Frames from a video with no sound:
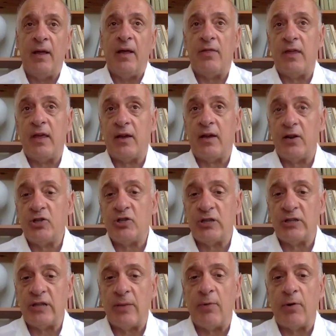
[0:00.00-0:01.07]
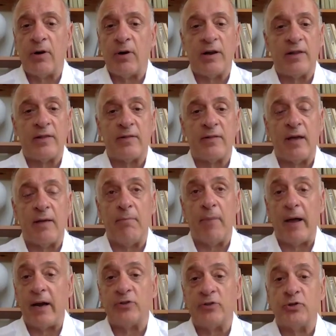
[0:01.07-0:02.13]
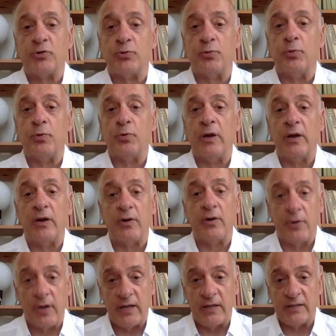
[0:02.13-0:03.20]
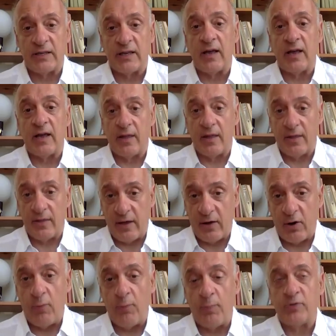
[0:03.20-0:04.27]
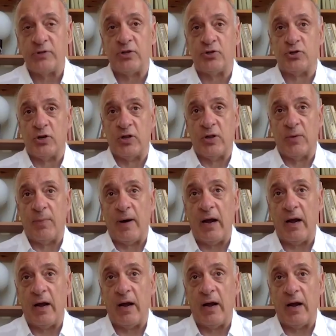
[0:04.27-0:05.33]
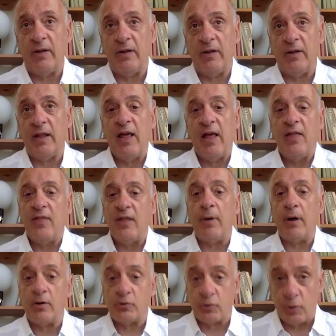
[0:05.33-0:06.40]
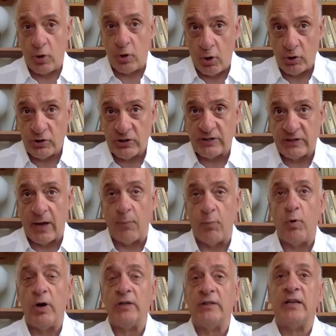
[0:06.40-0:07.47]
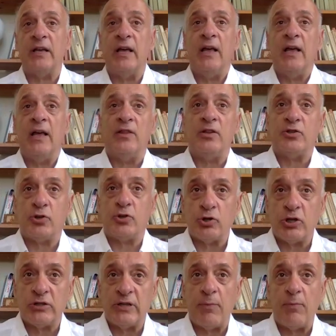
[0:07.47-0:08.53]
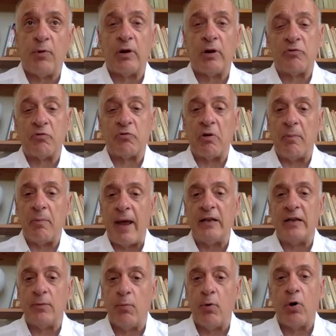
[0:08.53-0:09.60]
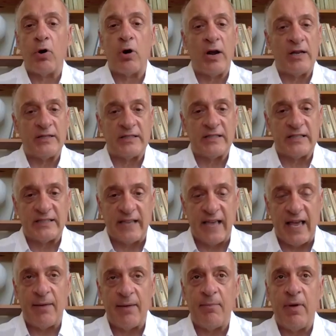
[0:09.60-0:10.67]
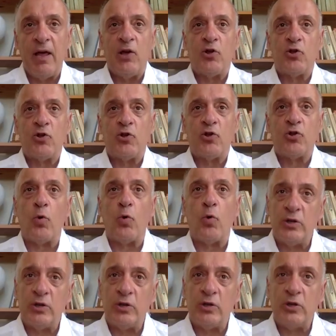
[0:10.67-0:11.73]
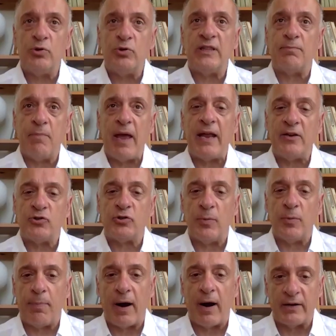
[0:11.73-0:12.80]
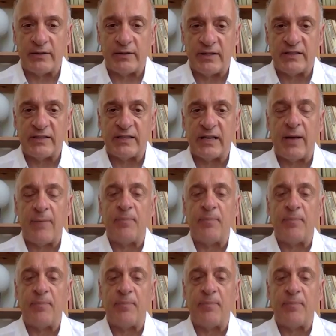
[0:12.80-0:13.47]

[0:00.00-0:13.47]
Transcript: the Christian Democrats managed to increase their own position in the parliament. The Liberals lost somewhat. The Social Democrats remain more or less the same. So we do see that mainstream parties